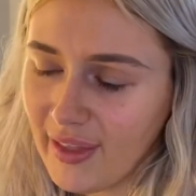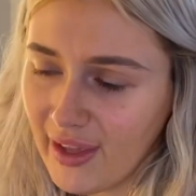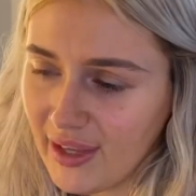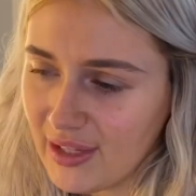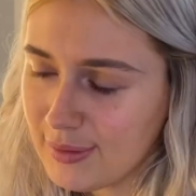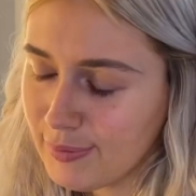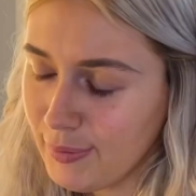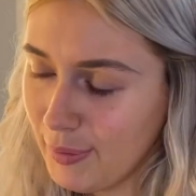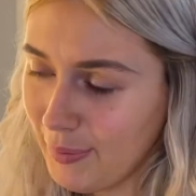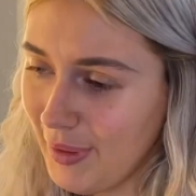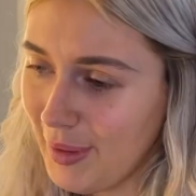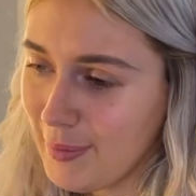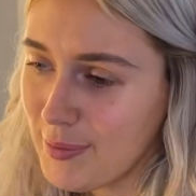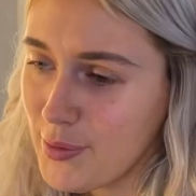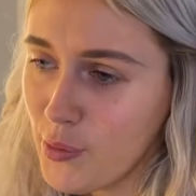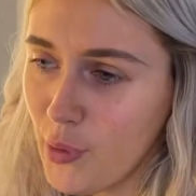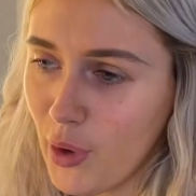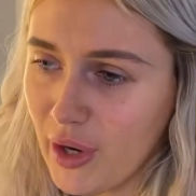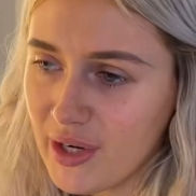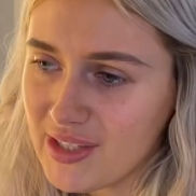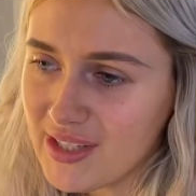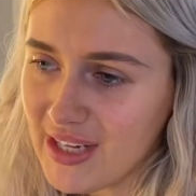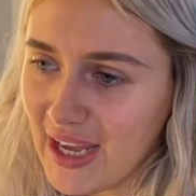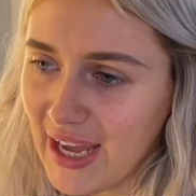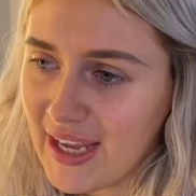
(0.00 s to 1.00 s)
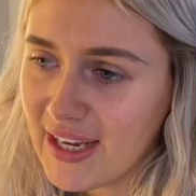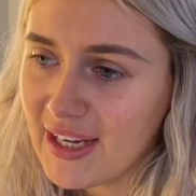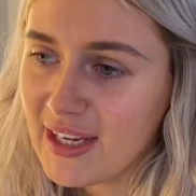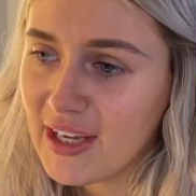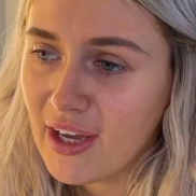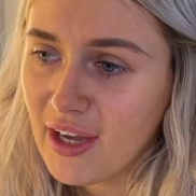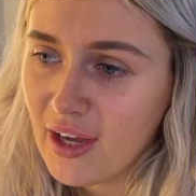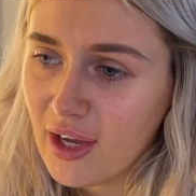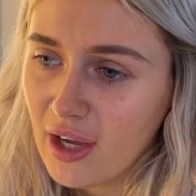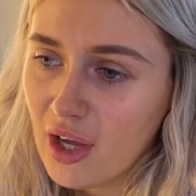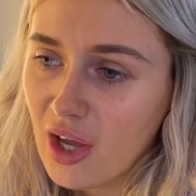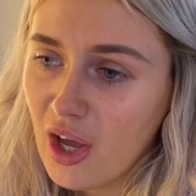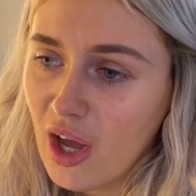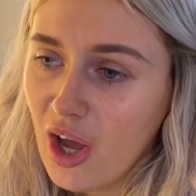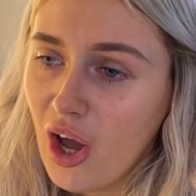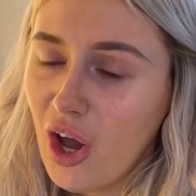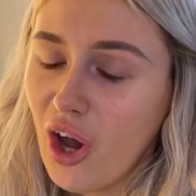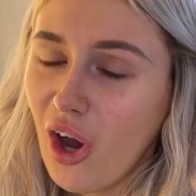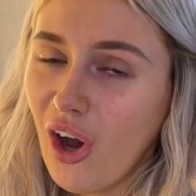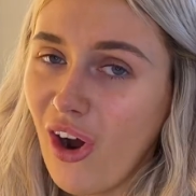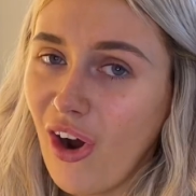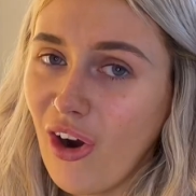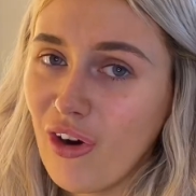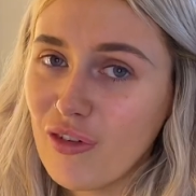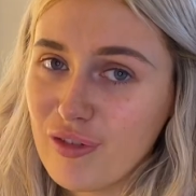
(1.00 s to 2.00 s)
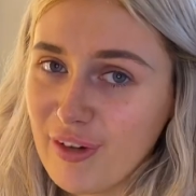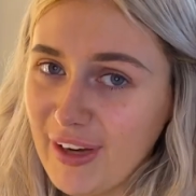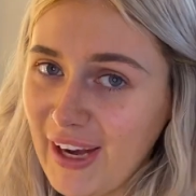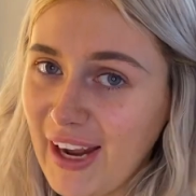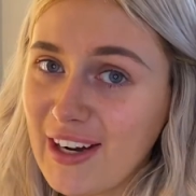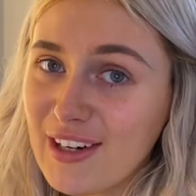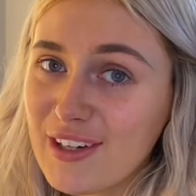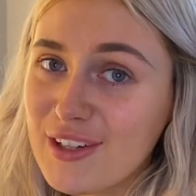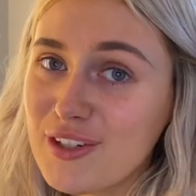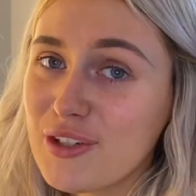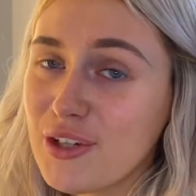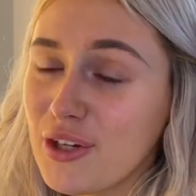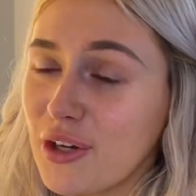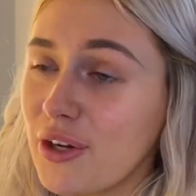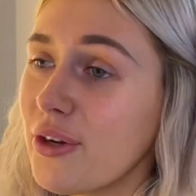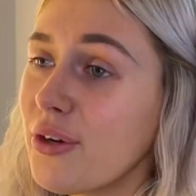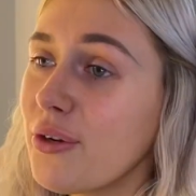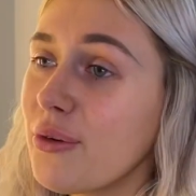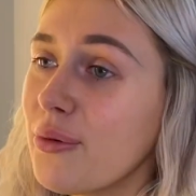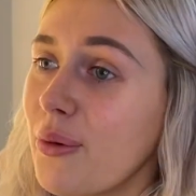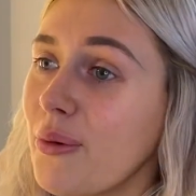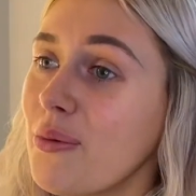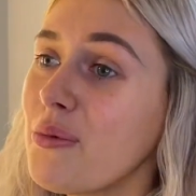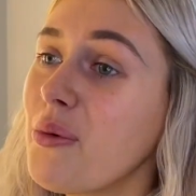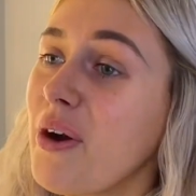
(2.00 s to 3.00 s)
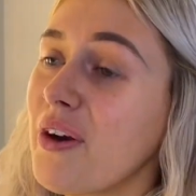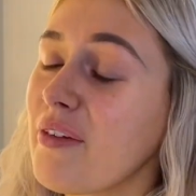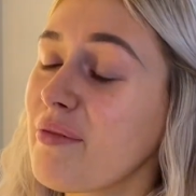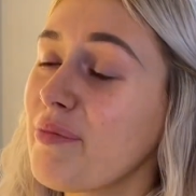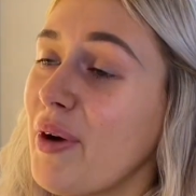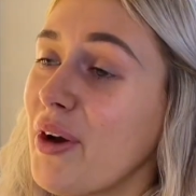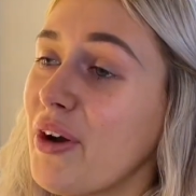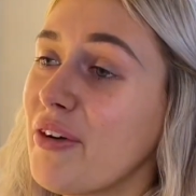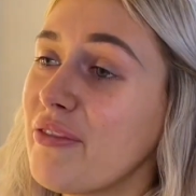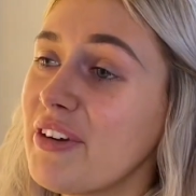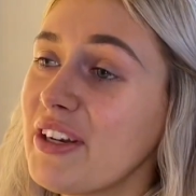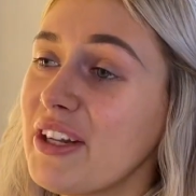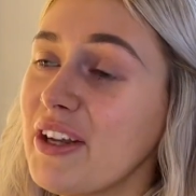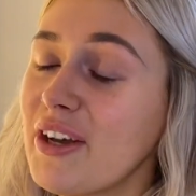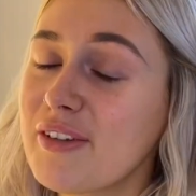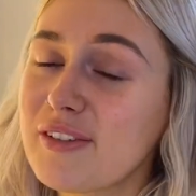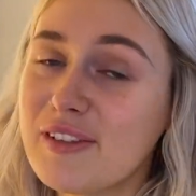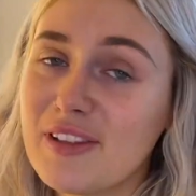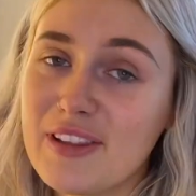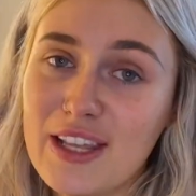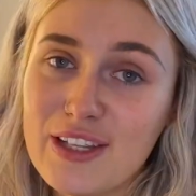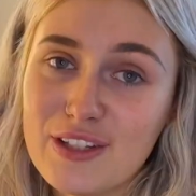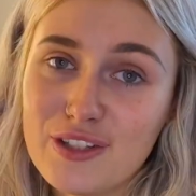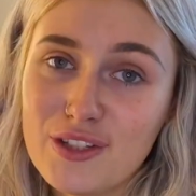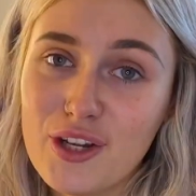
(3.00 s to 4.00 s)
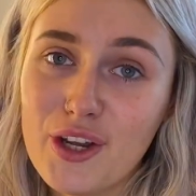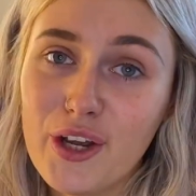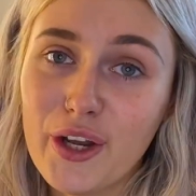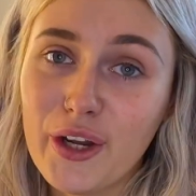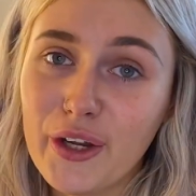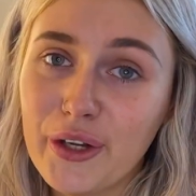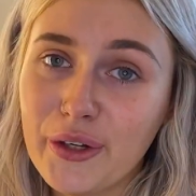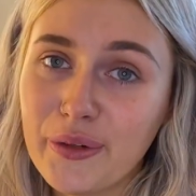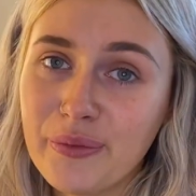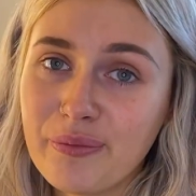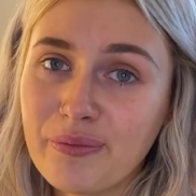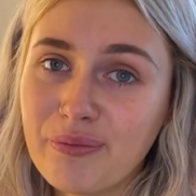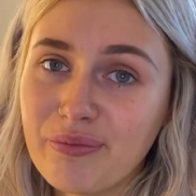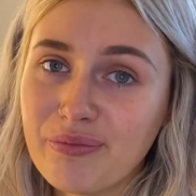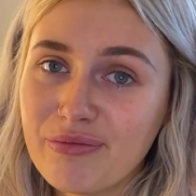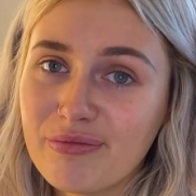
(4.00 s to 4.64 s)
but maybe one day I'll react to one of my old videos. There's two.